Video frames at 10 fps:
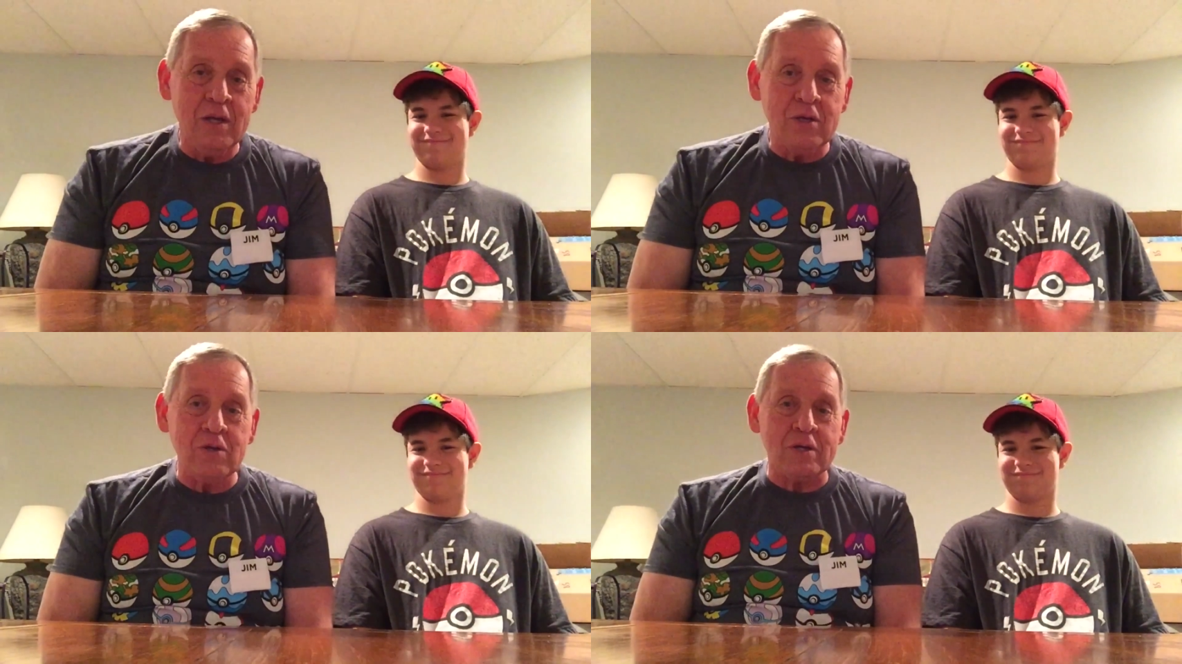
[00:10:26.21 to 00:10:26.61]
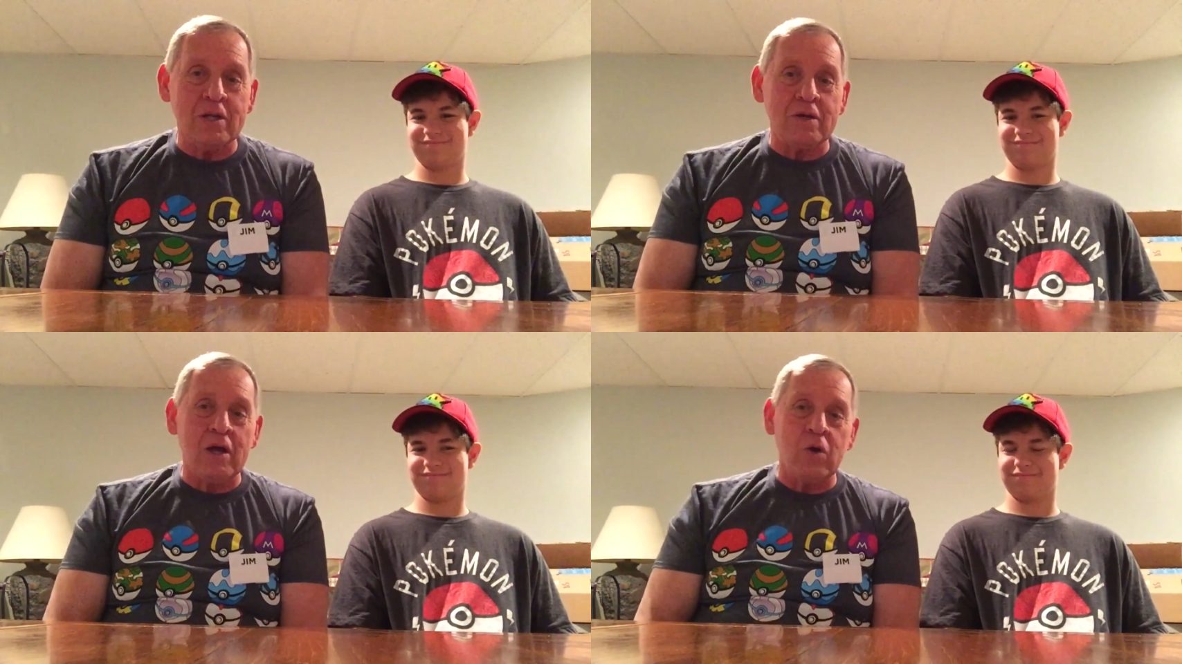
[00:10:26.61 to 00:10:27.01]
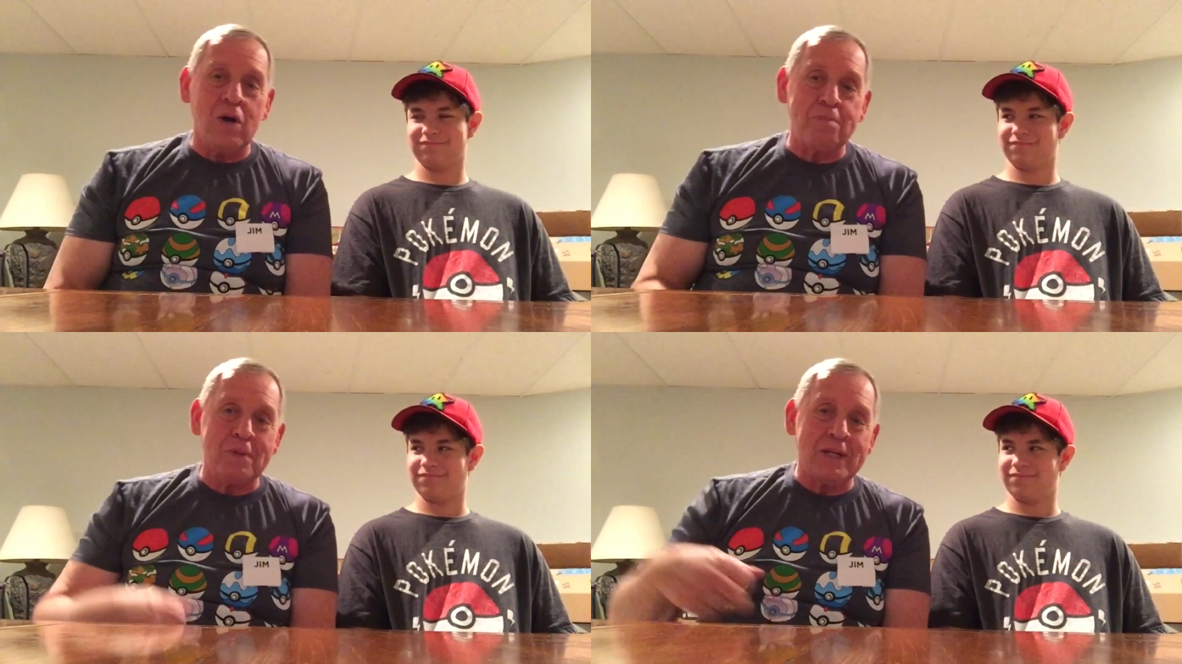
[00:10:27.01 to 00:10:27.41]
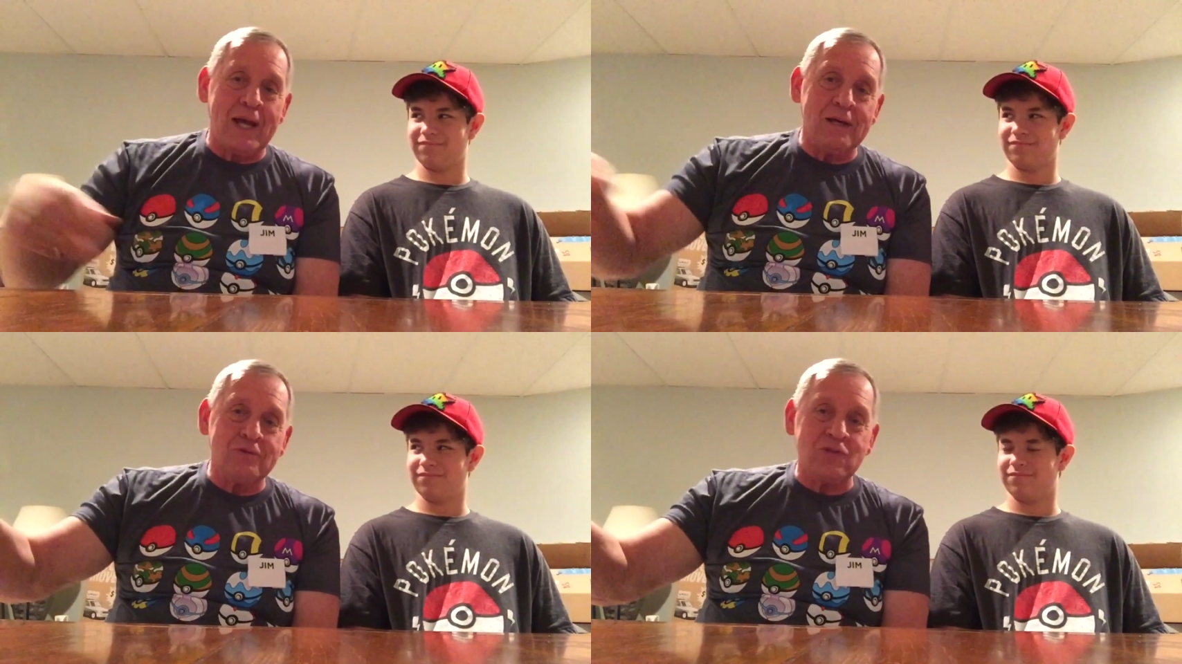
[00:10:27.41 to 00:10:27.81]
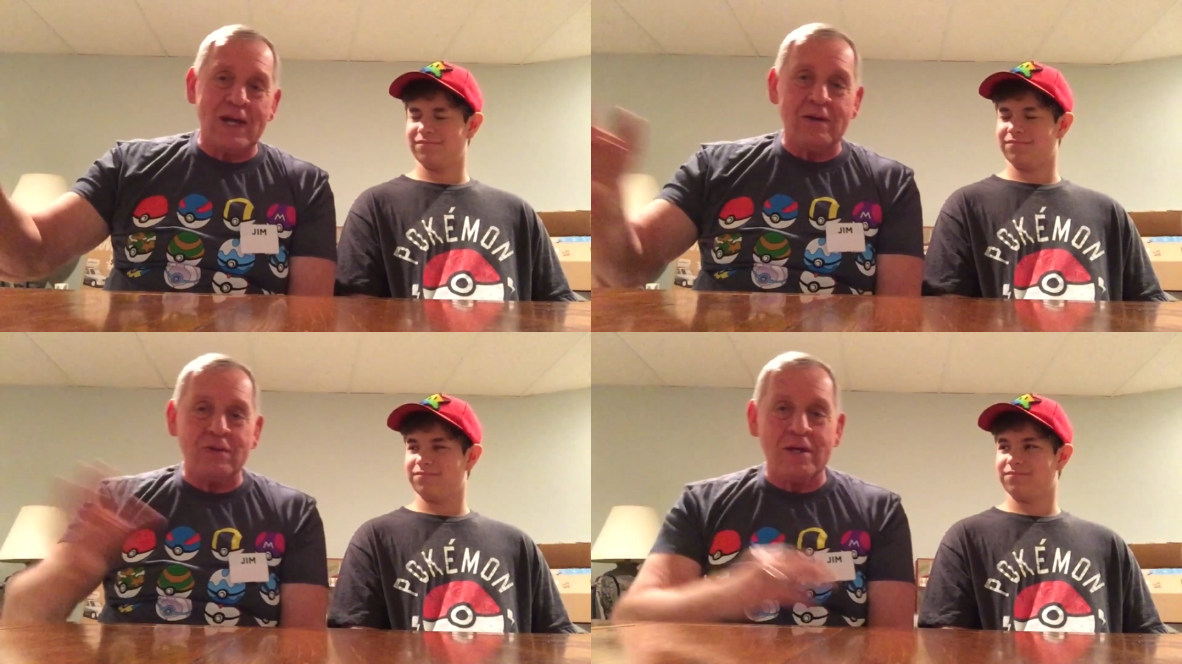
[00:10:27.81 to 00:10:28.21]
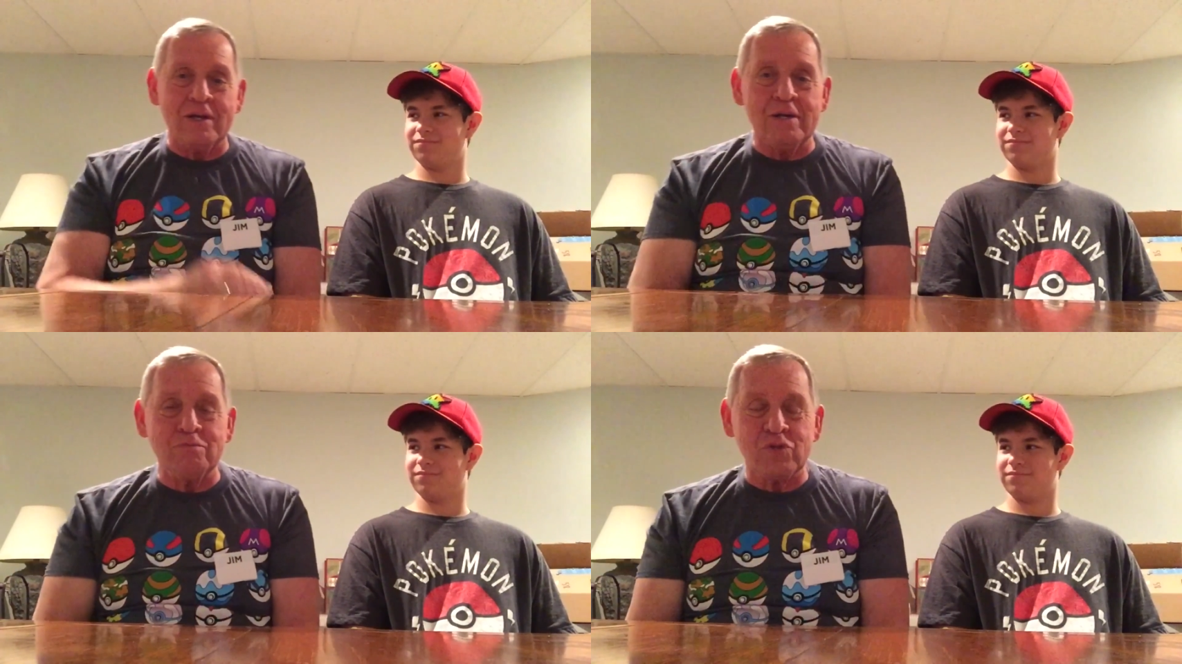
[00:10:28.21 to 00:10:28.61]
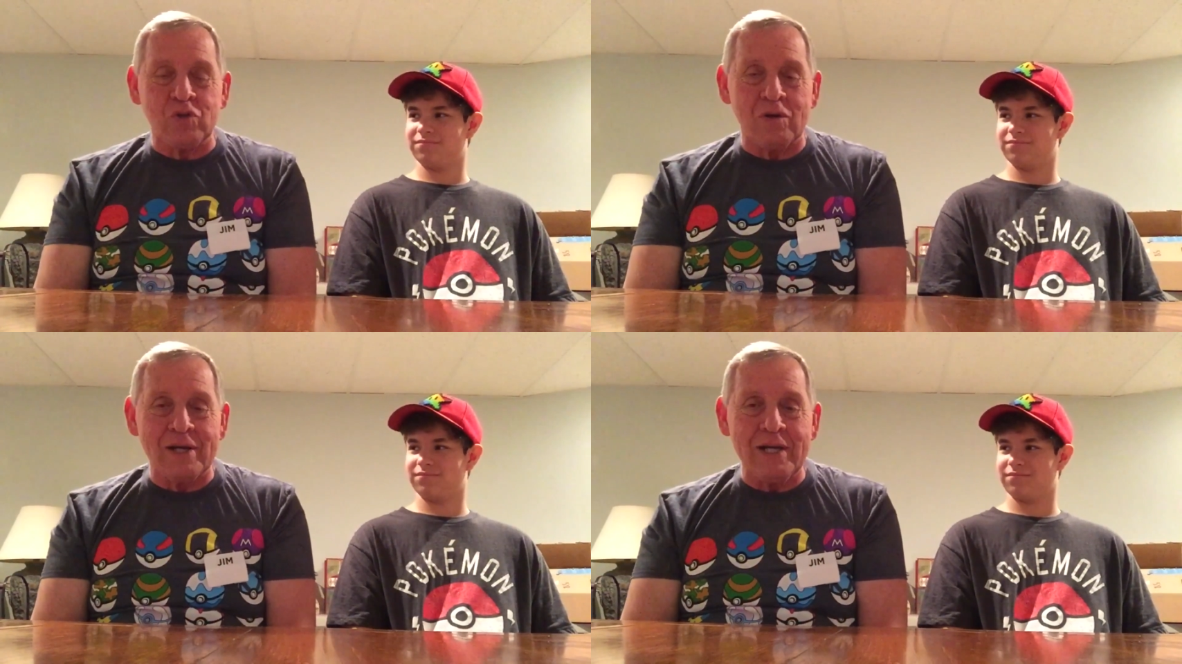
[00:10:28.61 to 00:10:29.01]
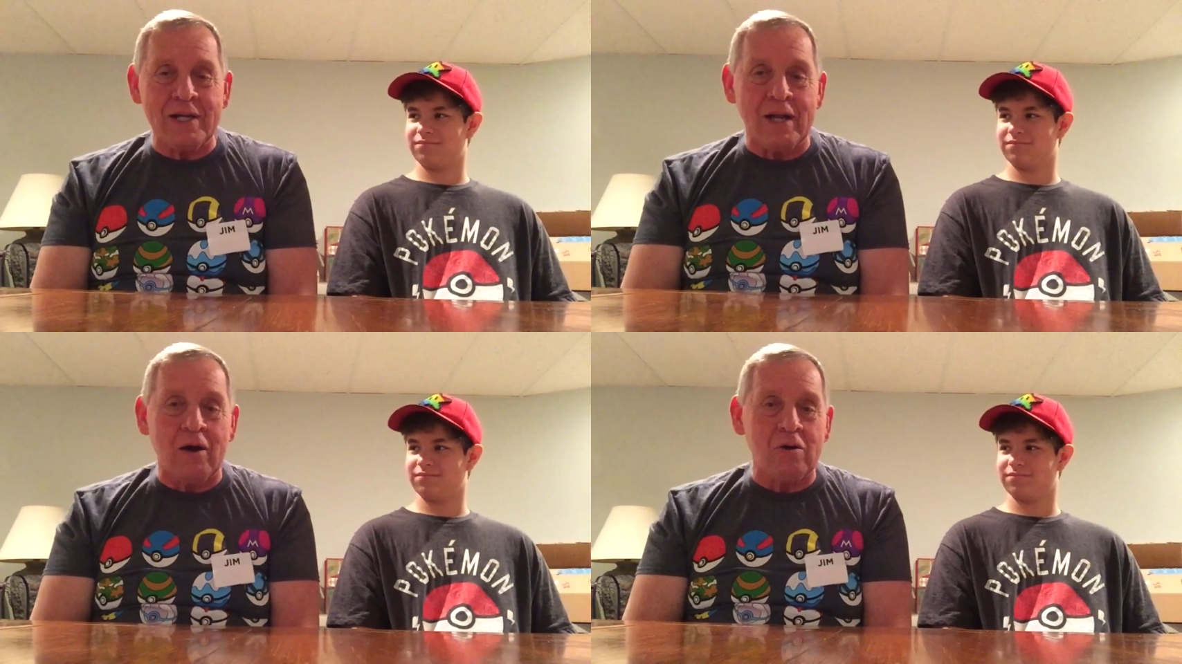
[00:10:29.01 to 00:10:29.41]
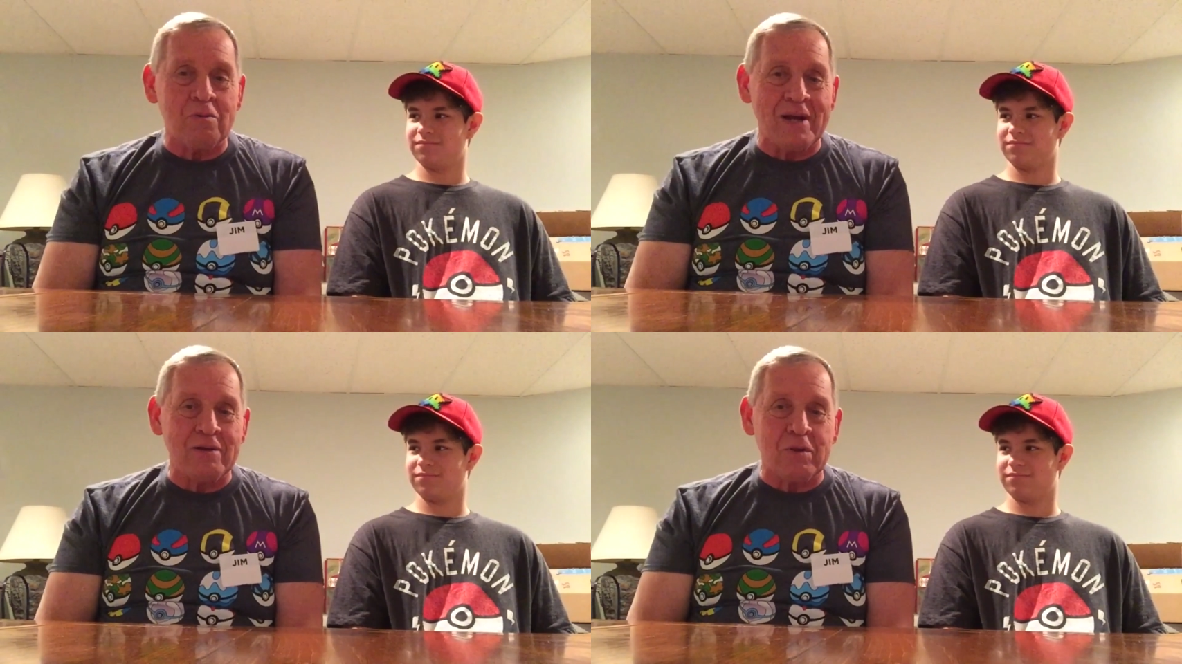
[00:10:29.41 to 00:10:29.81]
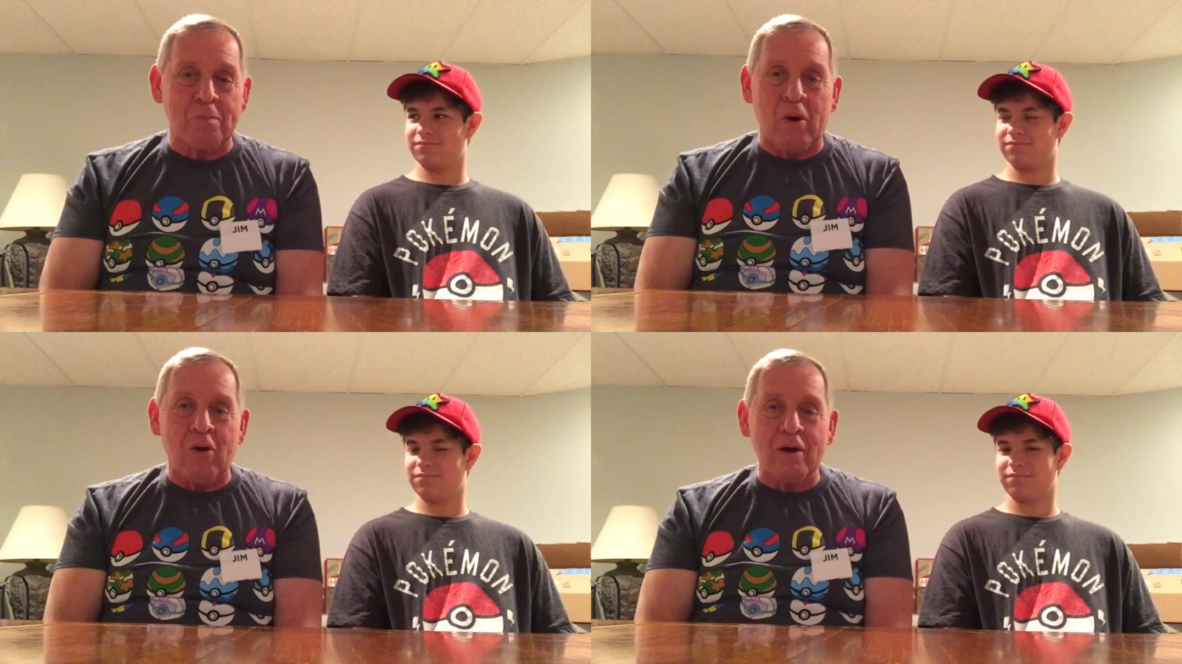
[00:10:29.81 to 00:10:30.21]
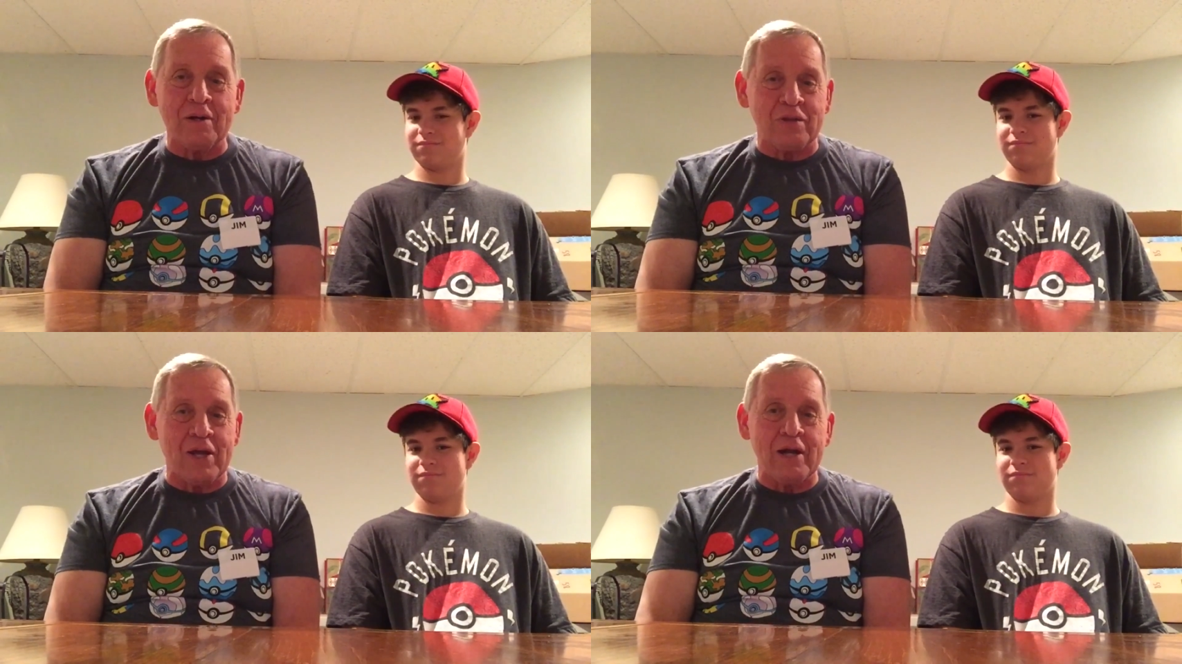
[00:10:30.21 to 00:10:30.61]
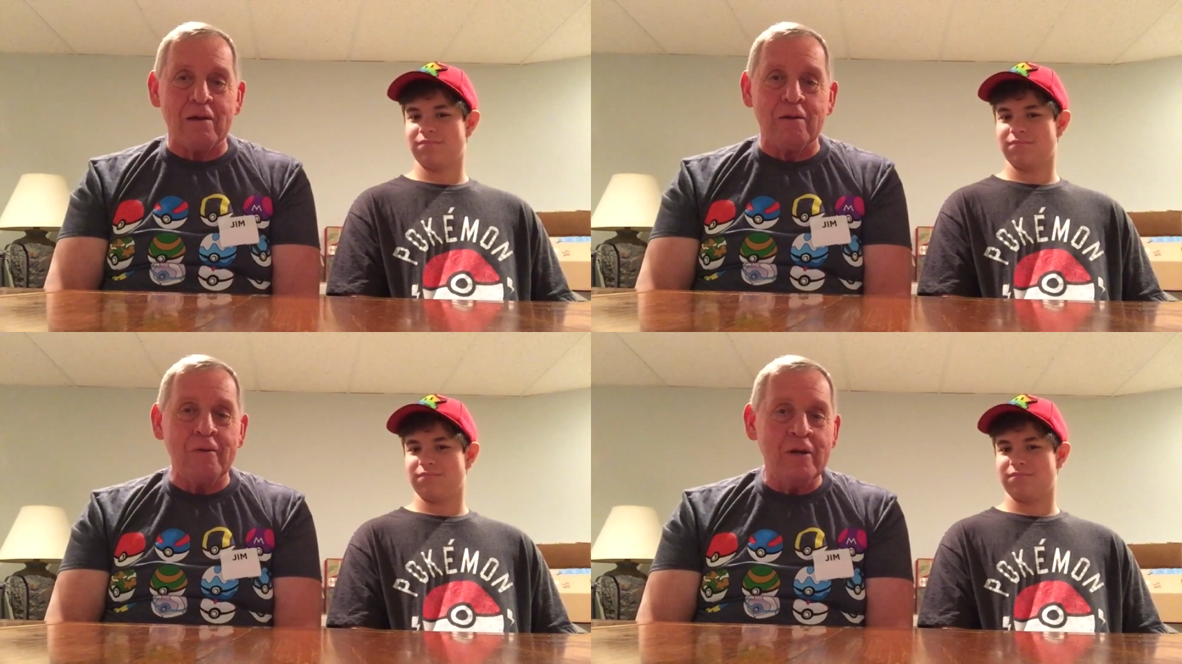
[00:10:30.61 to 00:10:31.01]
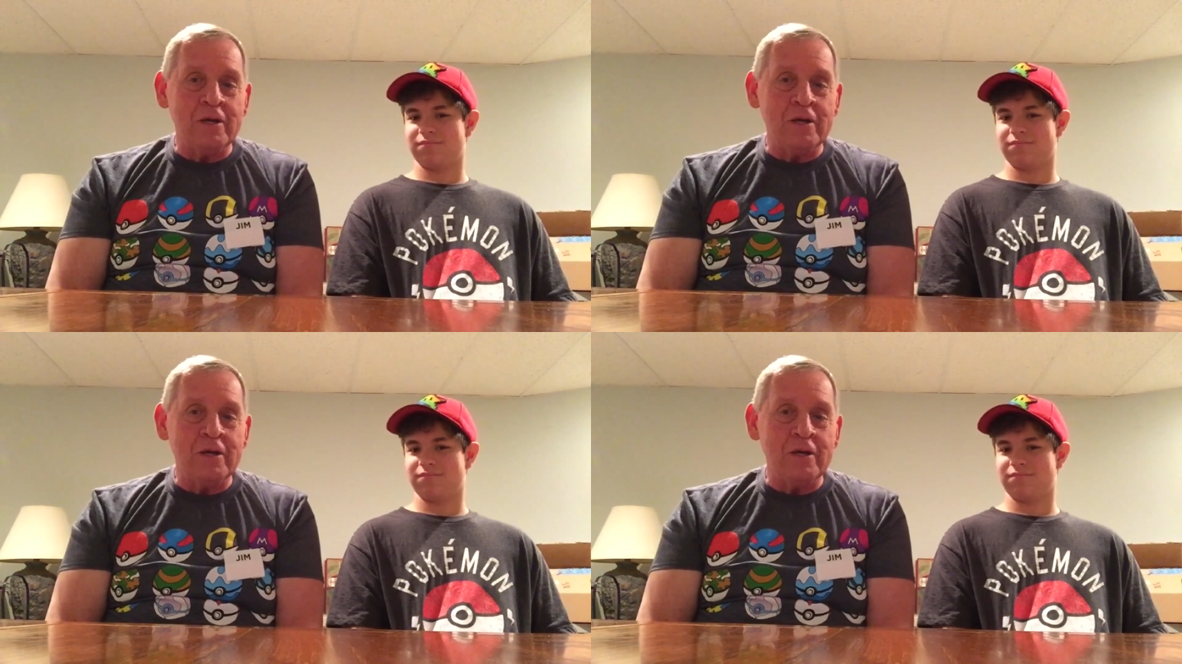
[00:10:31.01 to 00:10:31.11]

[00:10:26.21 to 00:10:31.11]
Speaker 1: you could go up and down South Elm Street and all around the park there,